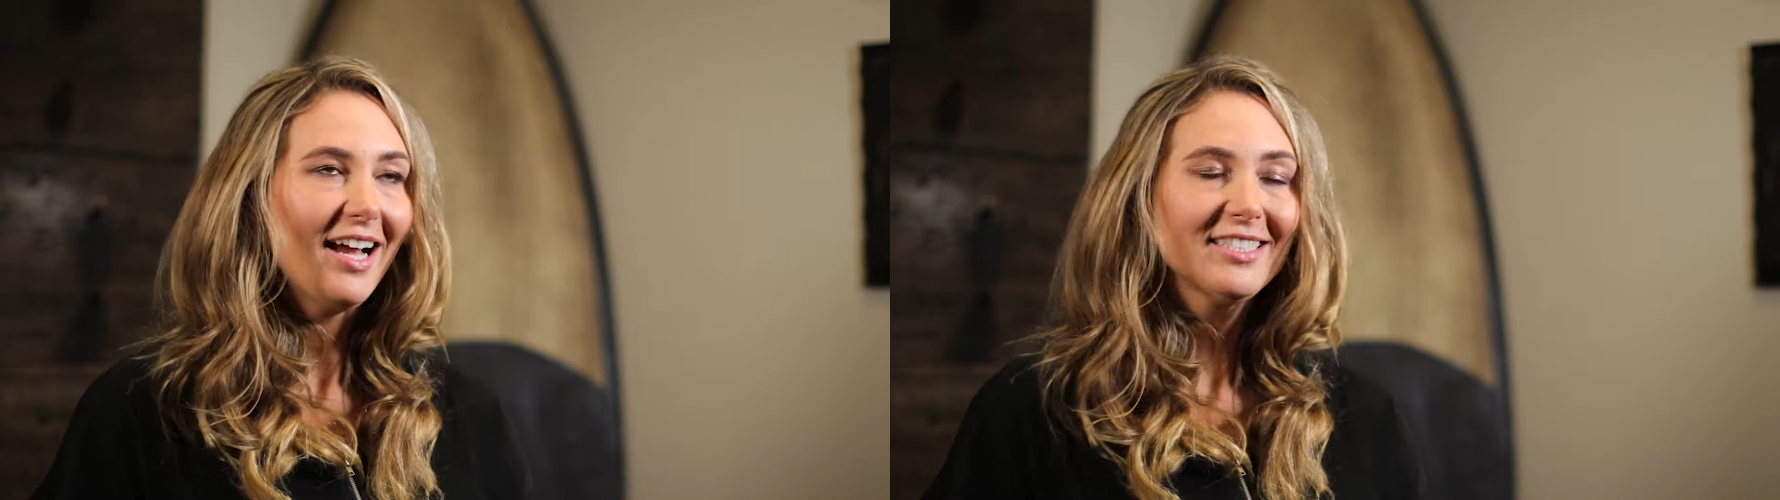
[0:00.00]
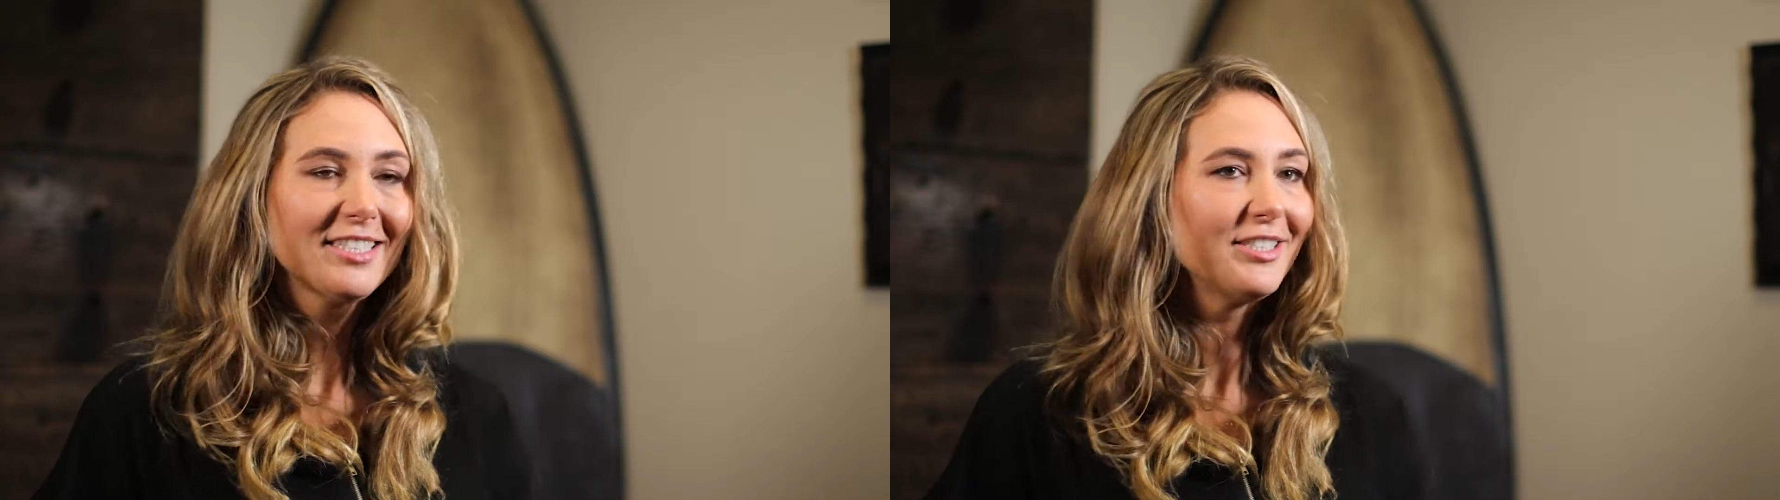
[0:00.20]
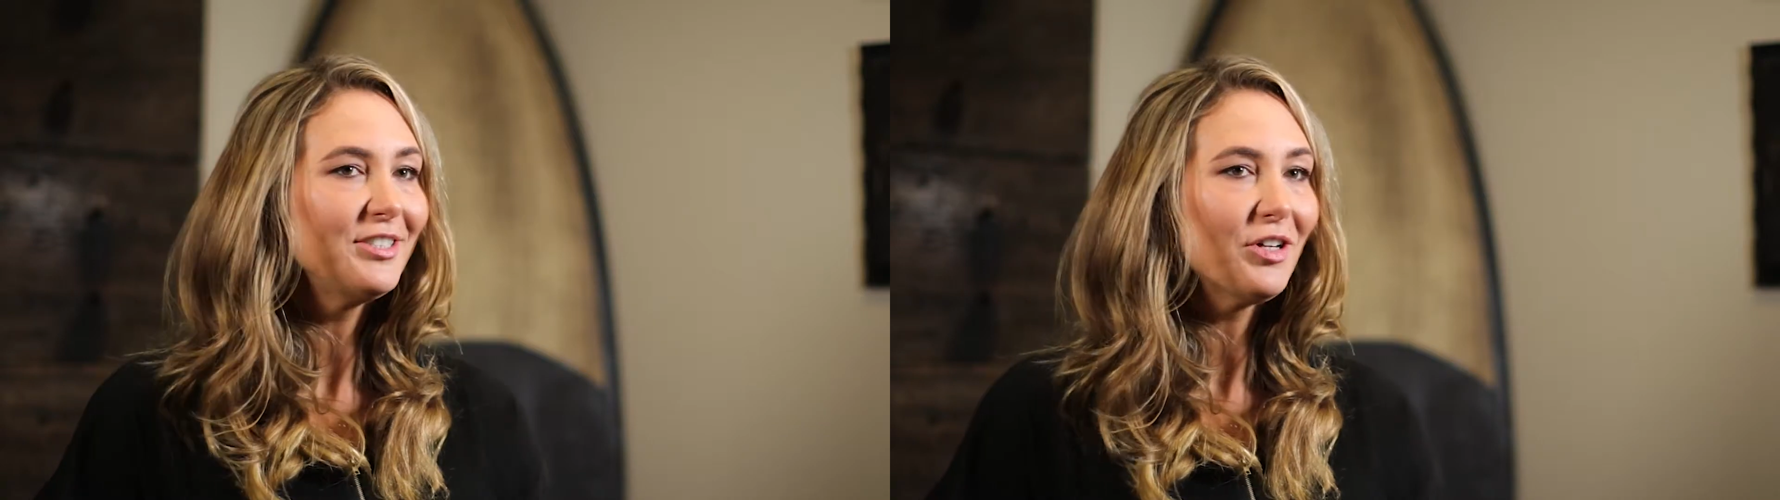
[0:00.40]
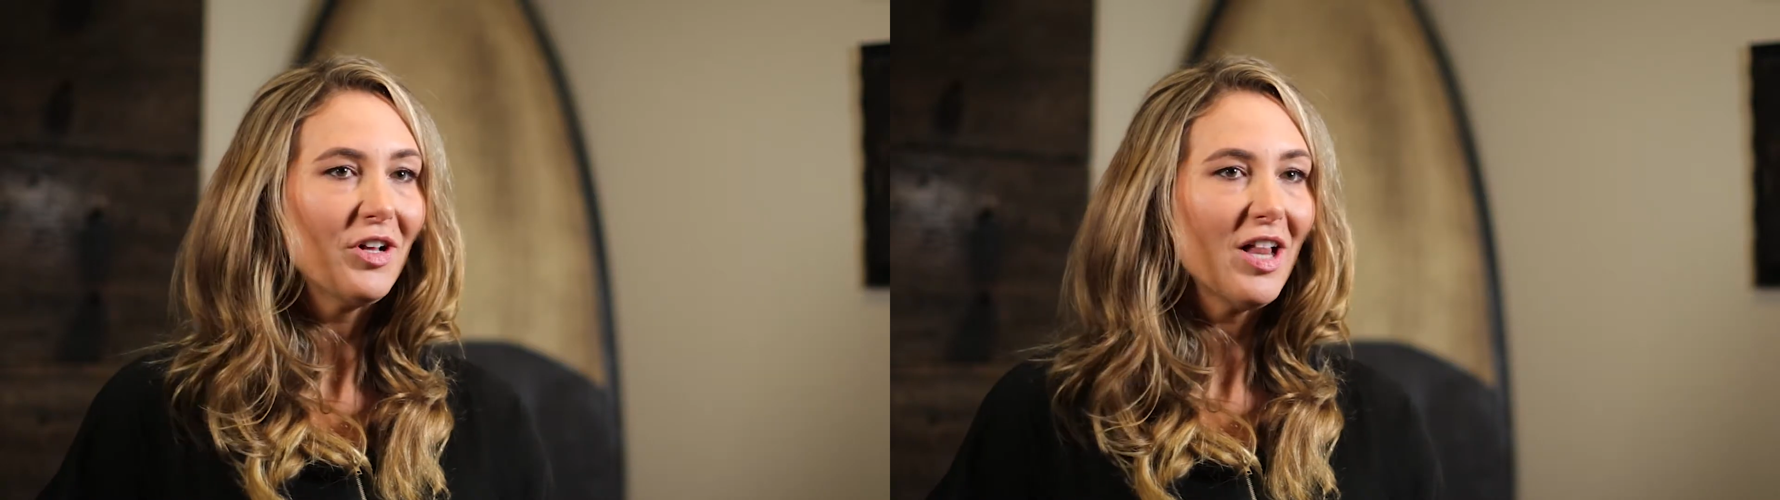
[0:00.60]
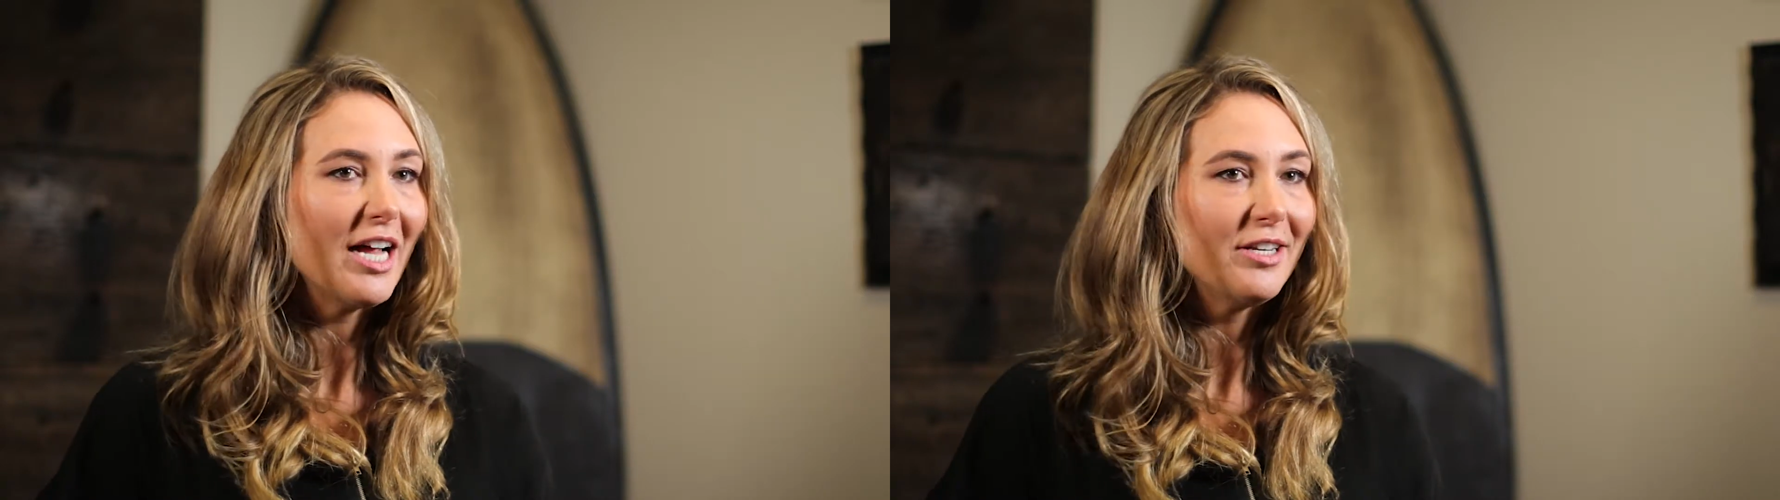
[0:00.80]
As an
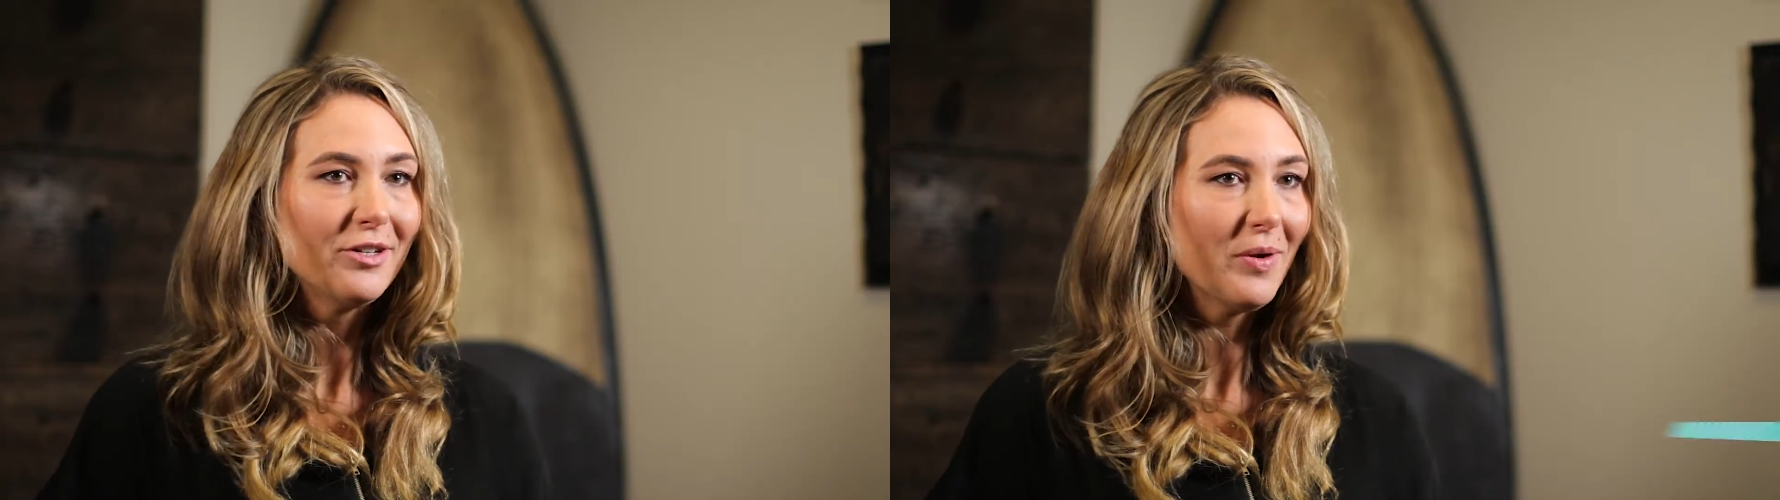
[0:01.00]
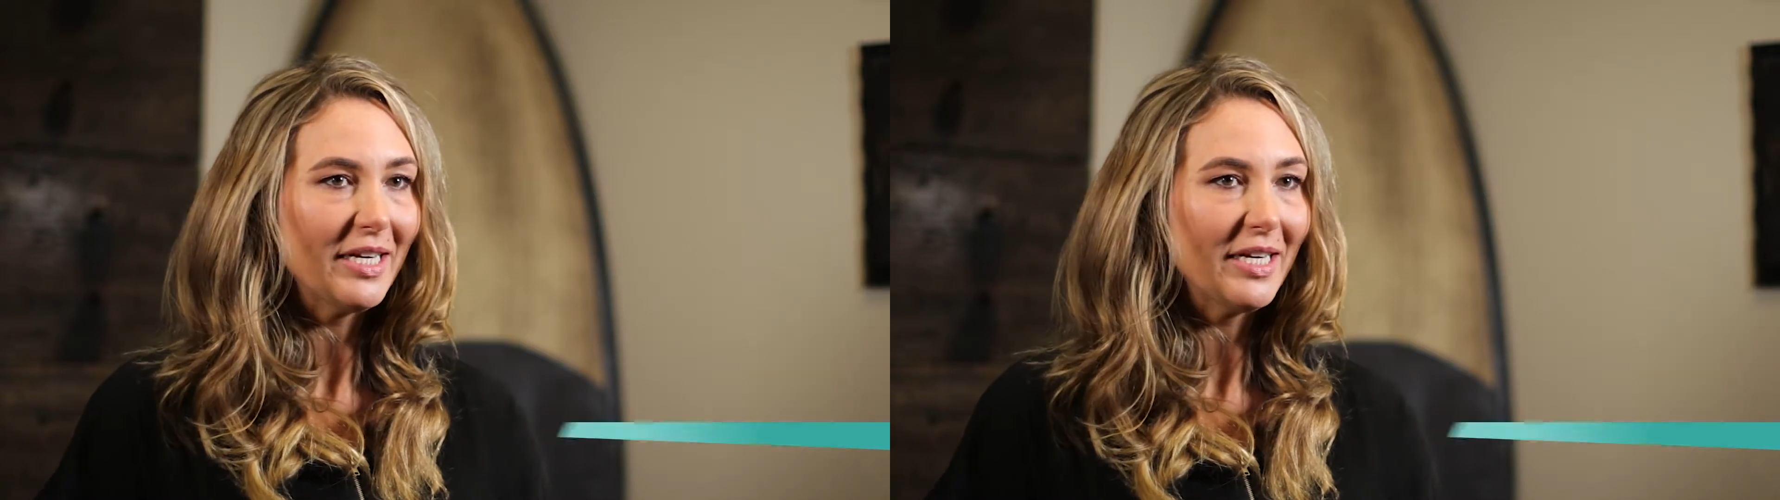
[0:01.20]
adult, I knew